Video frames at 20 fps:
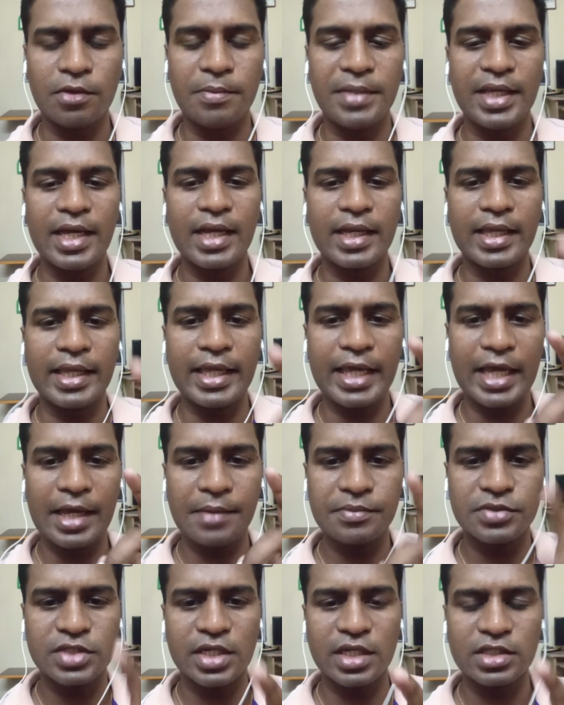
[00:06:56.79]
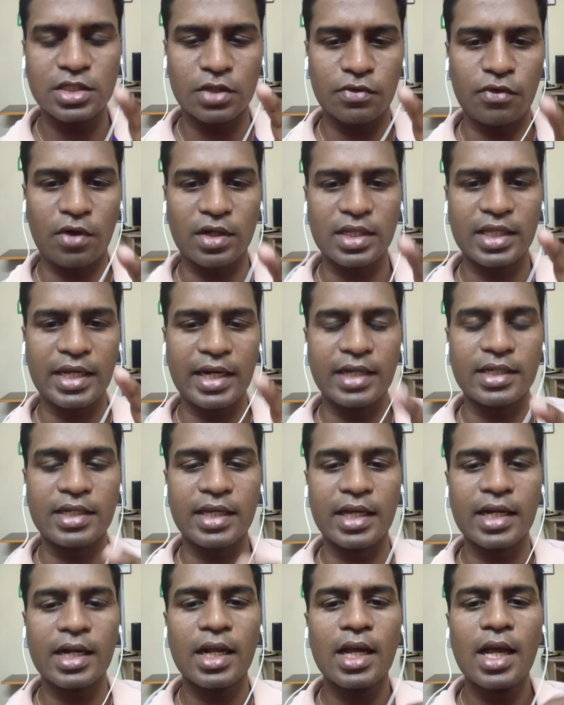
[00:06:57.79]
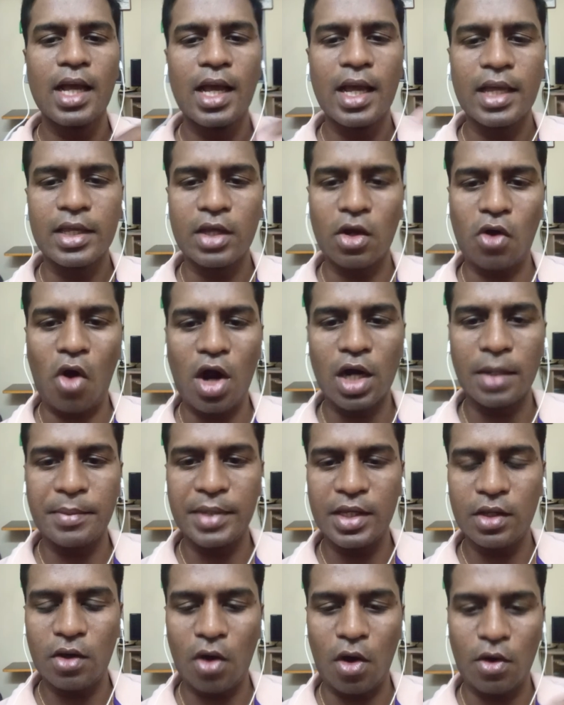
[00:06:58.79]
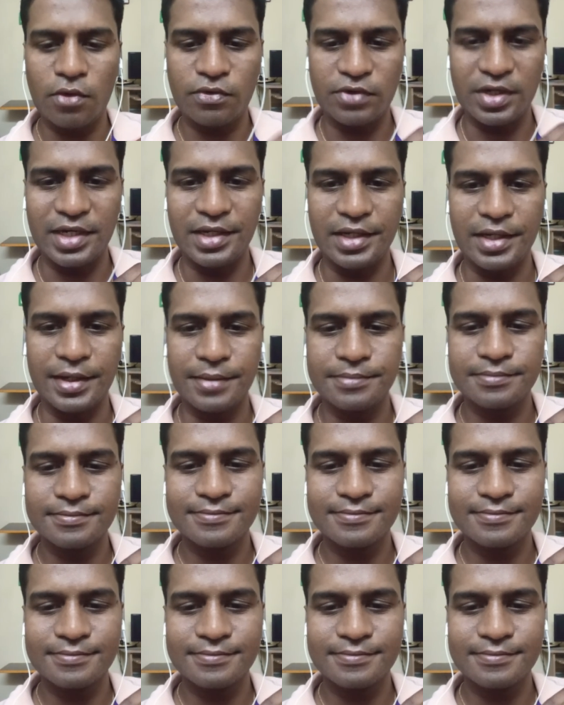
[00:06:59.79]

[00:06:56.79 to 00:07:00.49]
be a game changer for the entire economy of India.